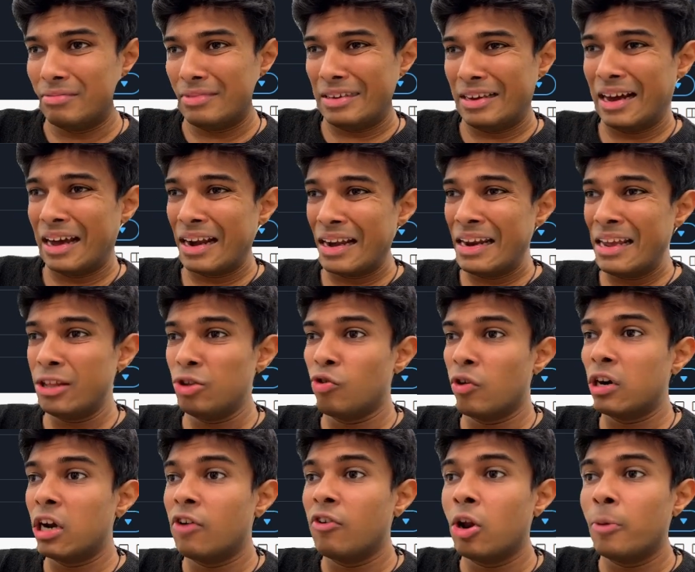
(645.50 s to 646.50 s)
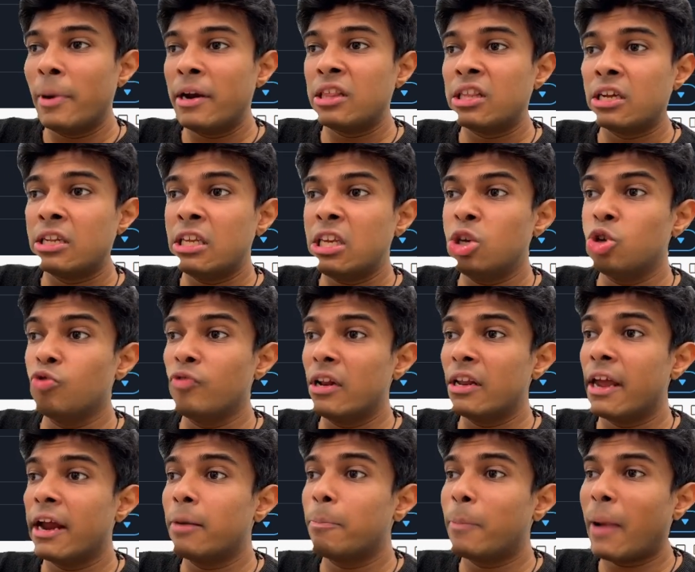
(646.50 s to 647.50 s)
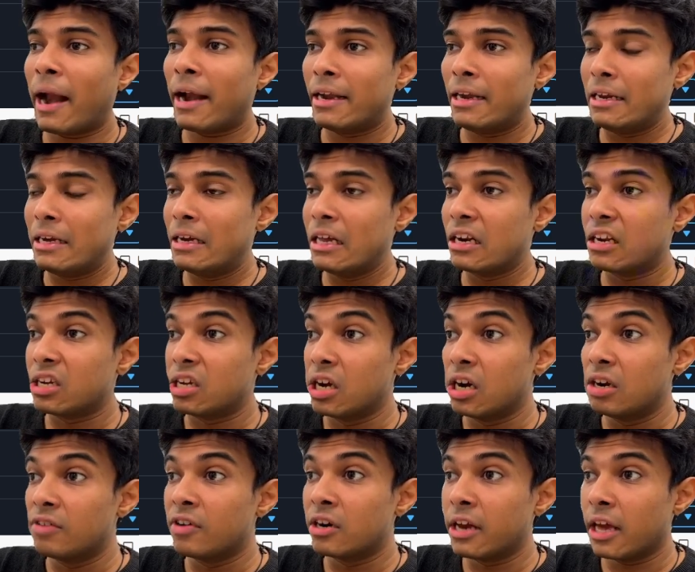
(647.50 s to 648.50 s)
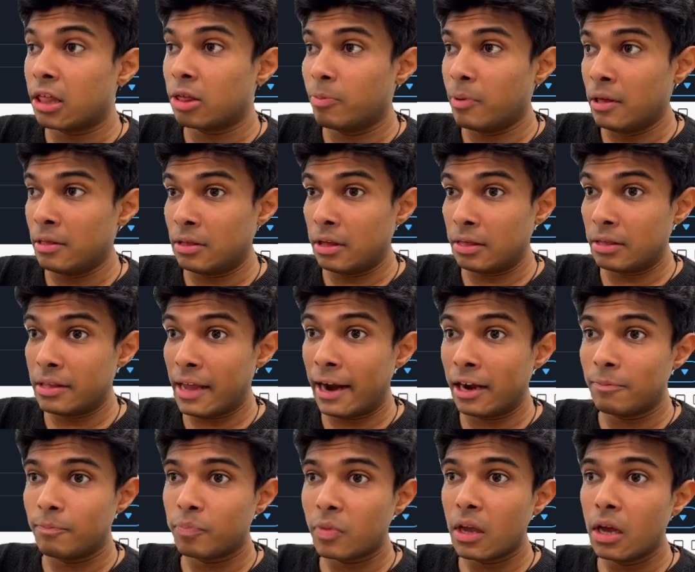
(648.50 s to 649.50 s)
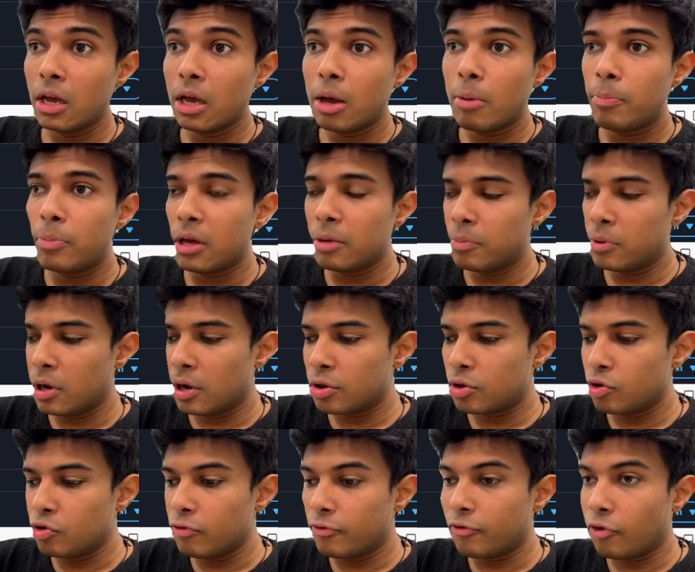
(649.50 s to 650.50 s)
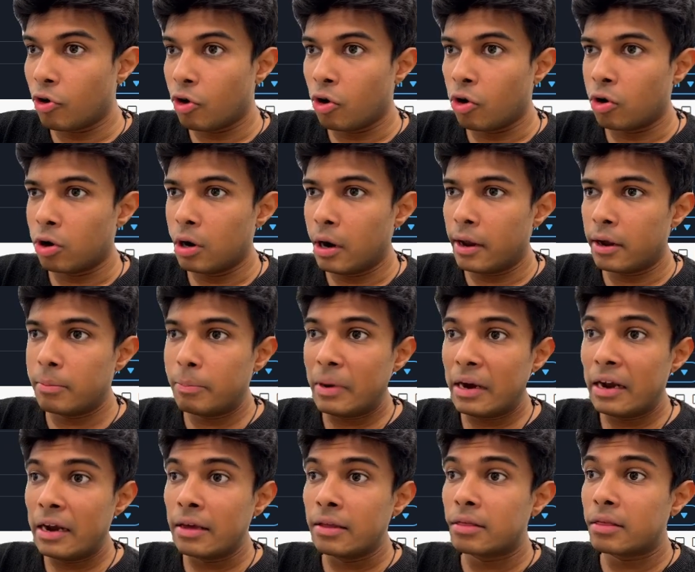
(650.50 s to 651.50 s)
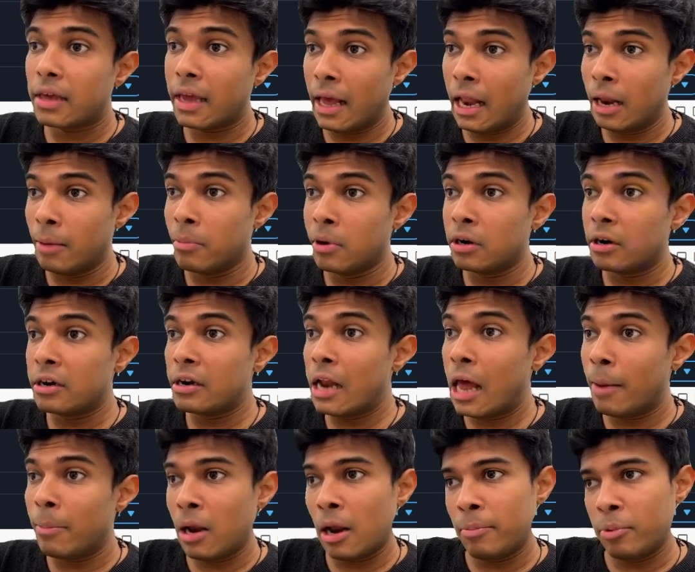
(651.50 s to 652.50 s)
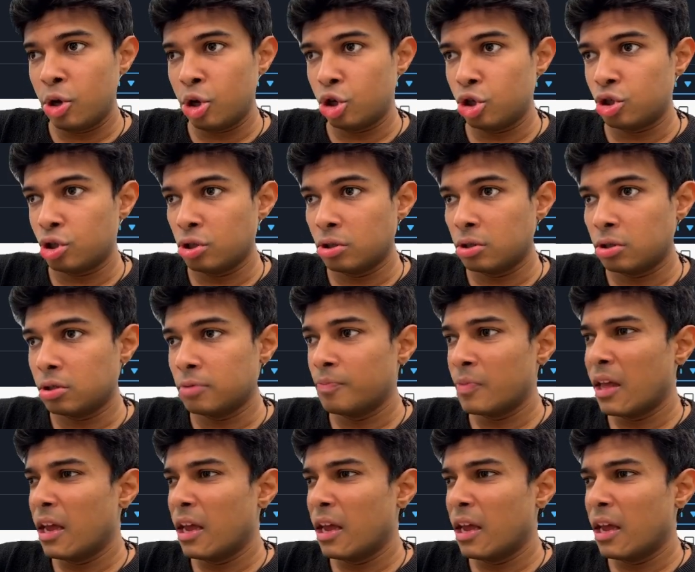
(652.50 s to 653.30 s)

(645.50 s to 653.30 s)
early in your development journey, you will get practical real world experiences that prepares you for like building scalable reliable applications.